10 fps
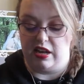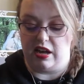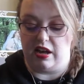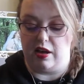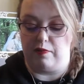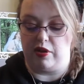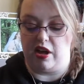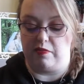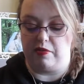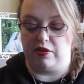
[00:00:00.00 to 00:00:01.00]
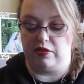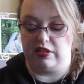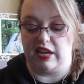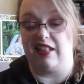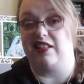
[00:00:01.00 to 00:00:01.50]
Blog
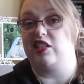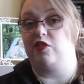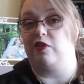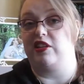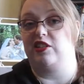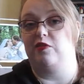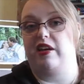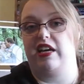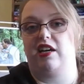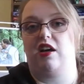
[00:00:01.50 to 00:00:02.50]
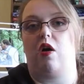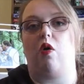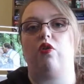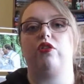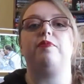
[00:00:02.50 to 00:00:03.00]
post at least once a week.
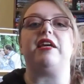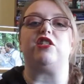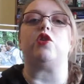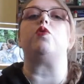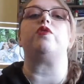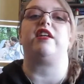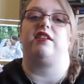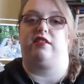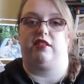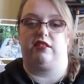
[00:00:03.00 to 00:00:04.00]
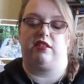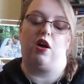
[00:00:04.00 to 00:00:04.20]
Hold me to this.